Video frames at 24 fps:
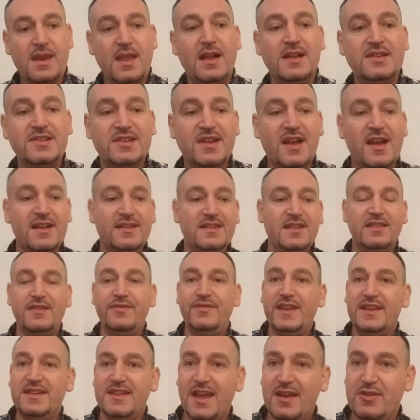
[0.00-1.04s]
I started the
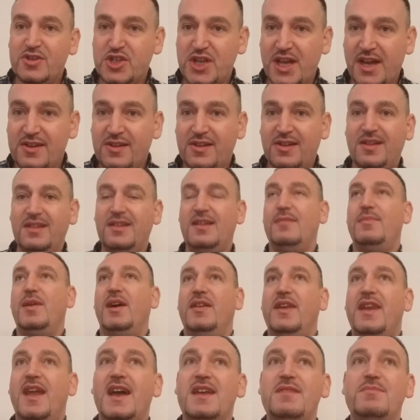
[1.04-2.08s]
video channel
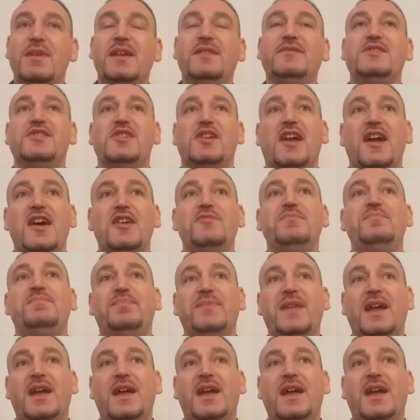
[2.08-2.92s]
about 9 months ago.